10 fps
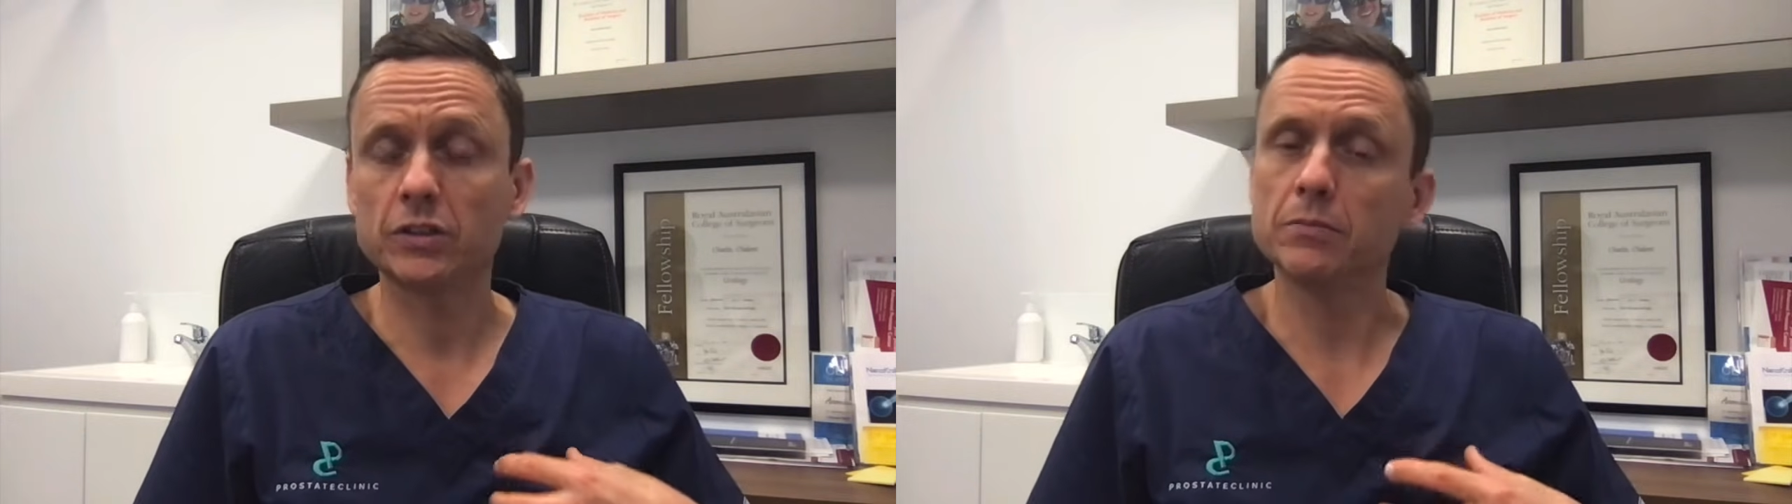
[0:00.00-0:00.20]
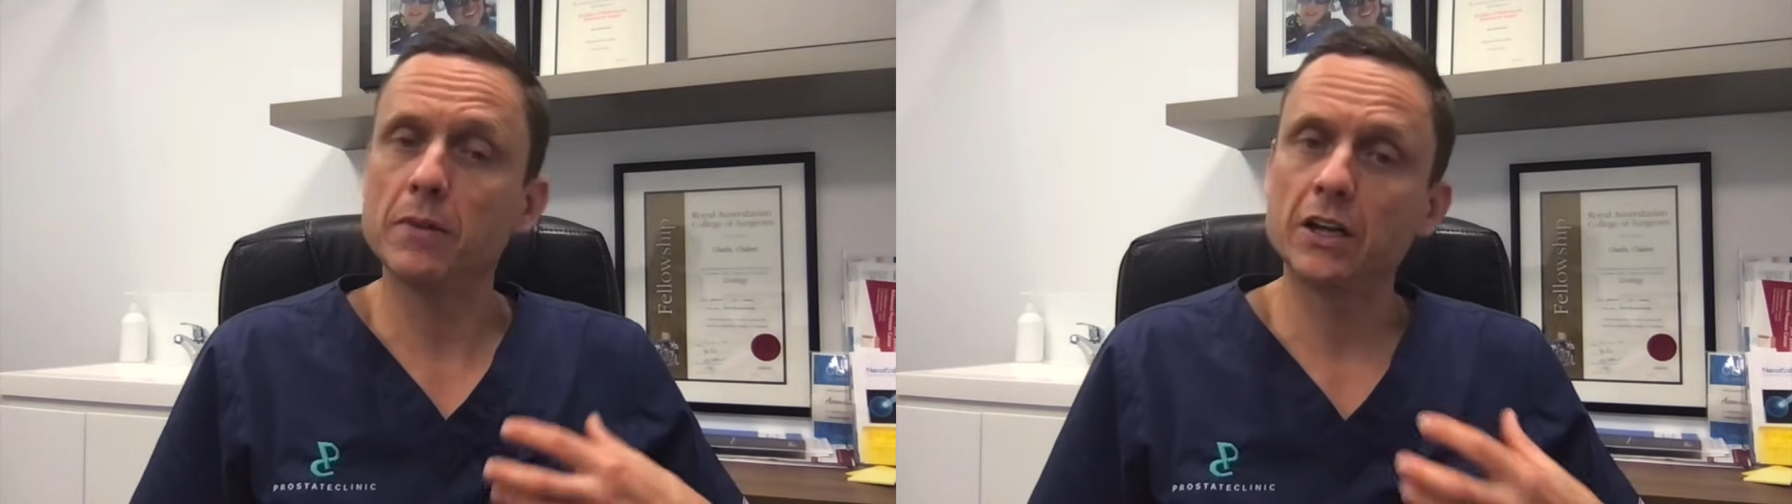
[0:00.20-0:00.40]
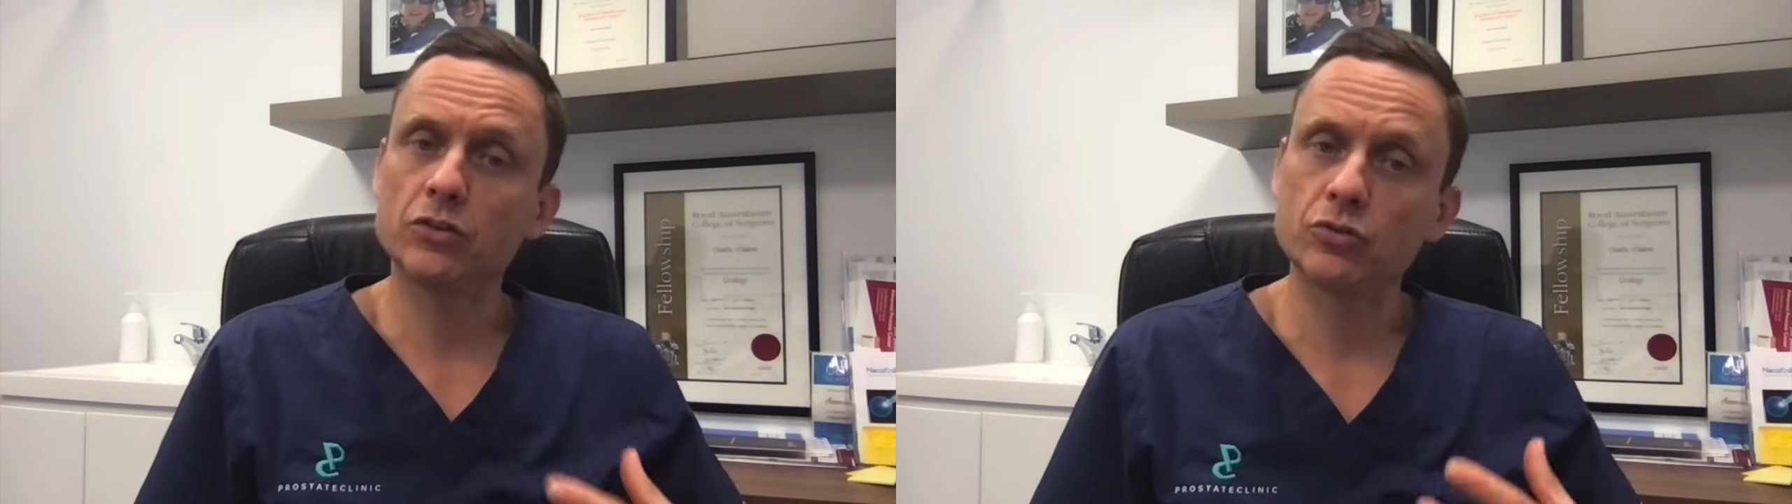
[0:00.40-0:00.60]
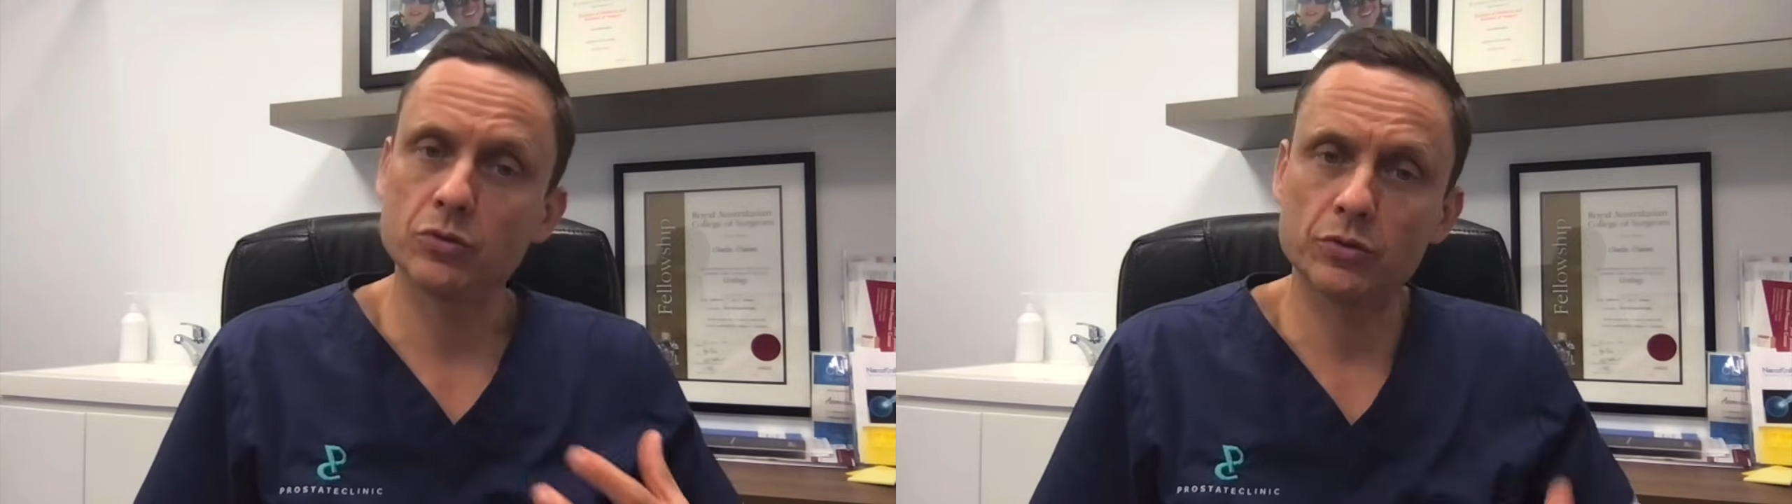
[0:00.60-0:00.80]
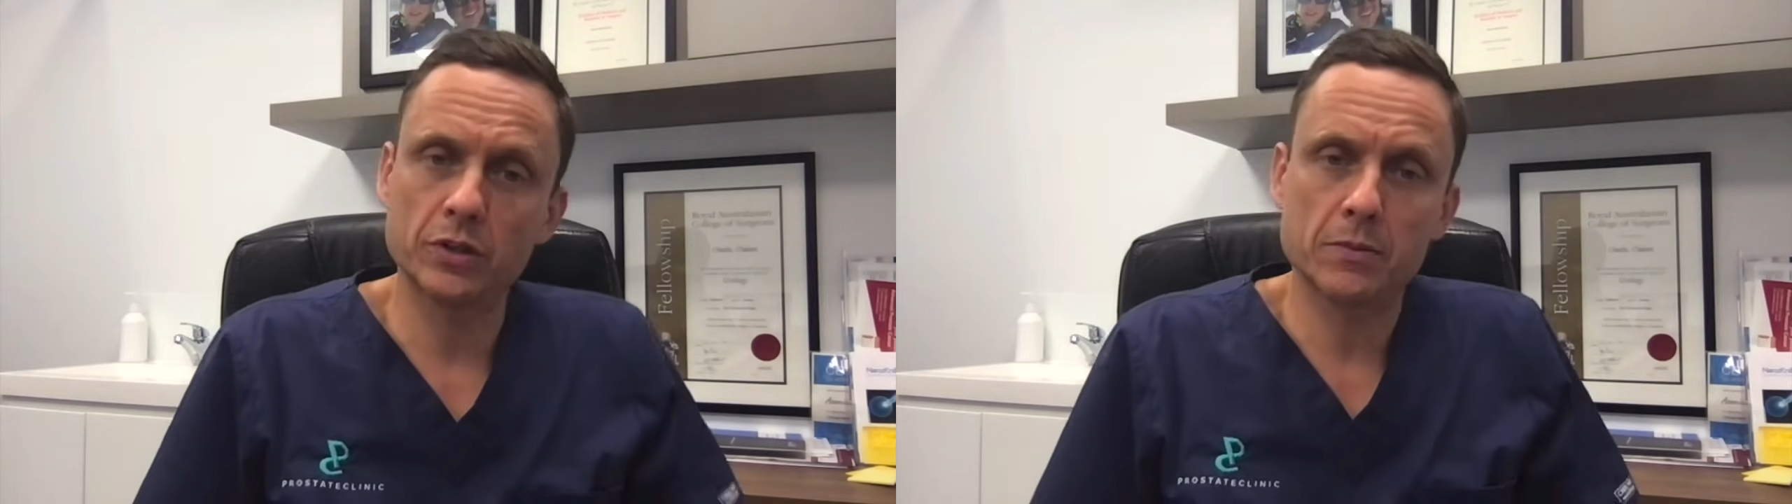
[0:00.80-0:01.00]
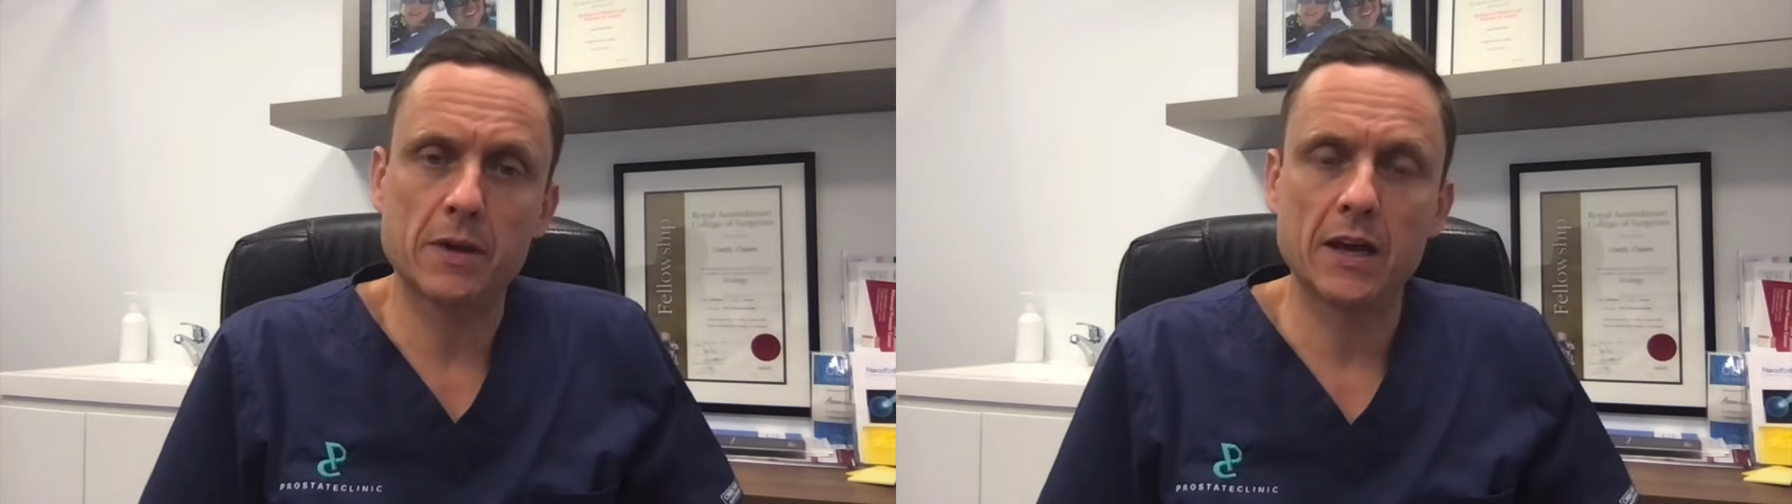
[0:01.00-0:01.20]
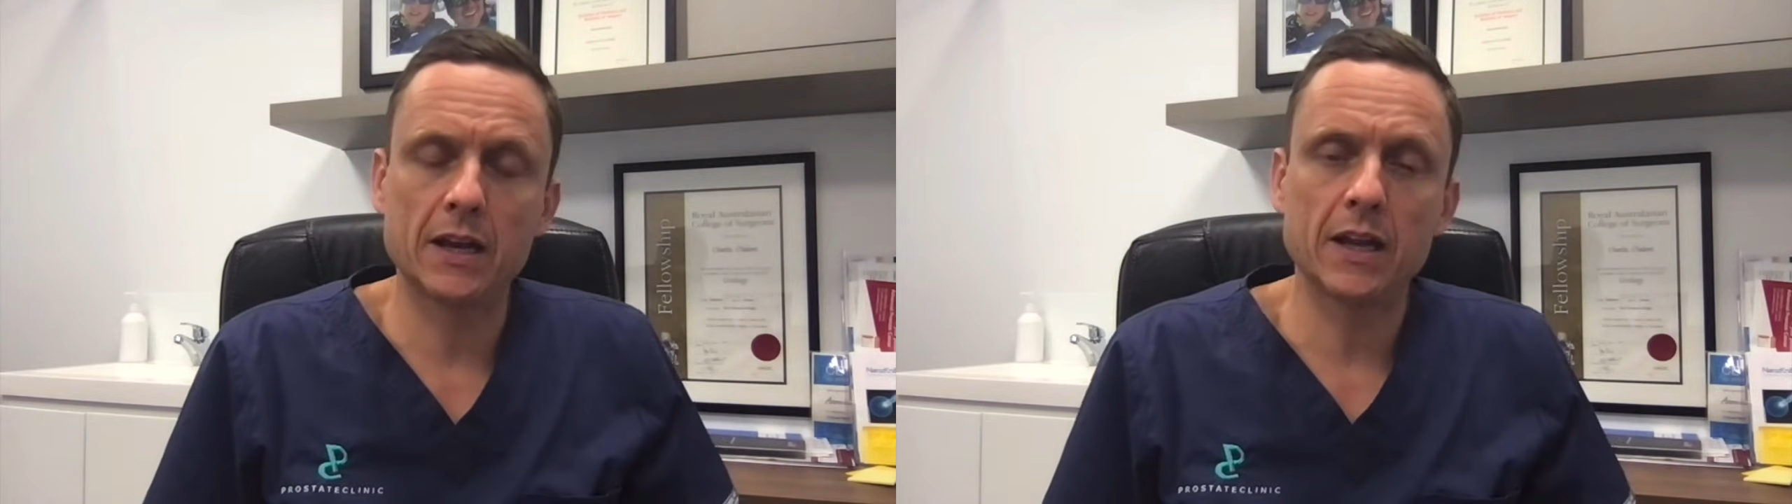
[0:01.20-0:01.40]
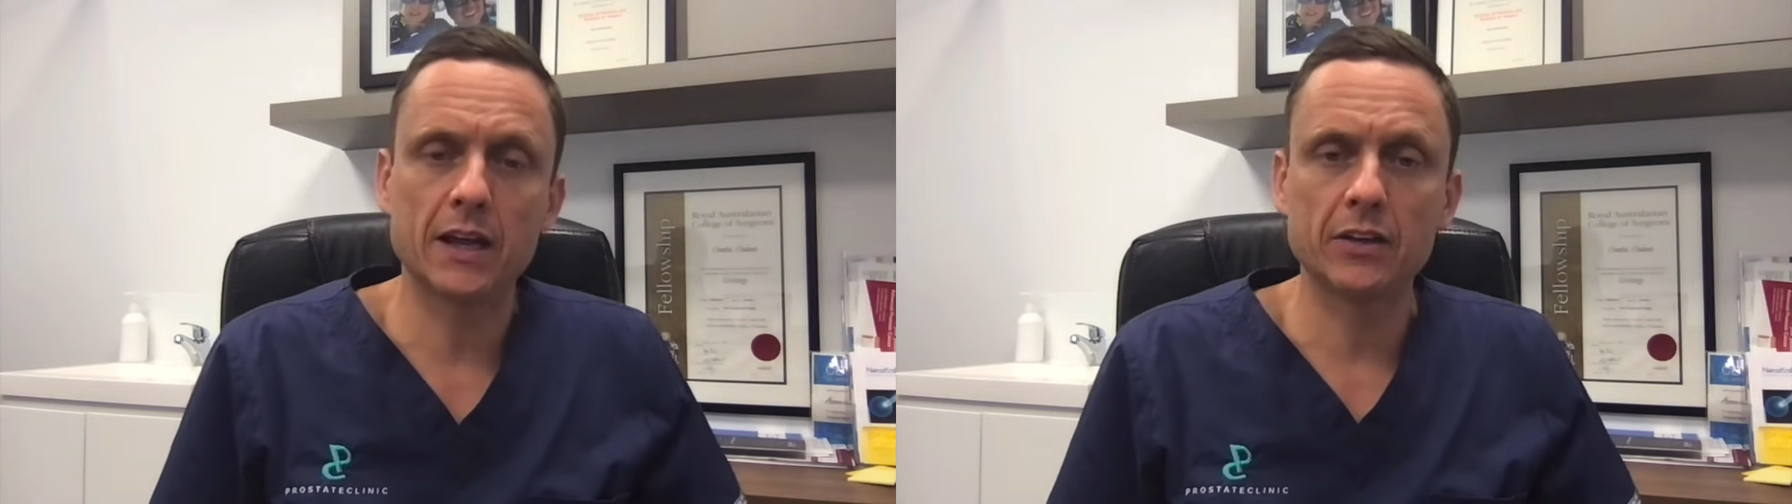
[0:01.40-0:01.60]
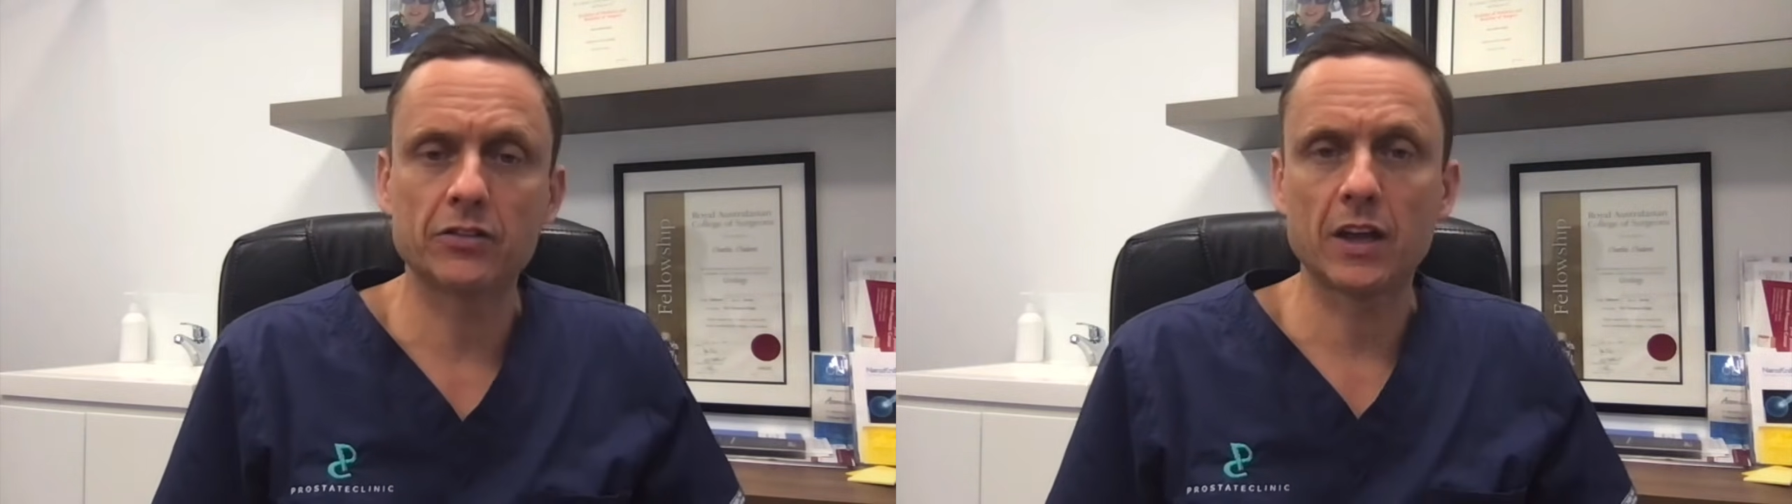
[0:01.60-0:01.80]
and make sure that a man has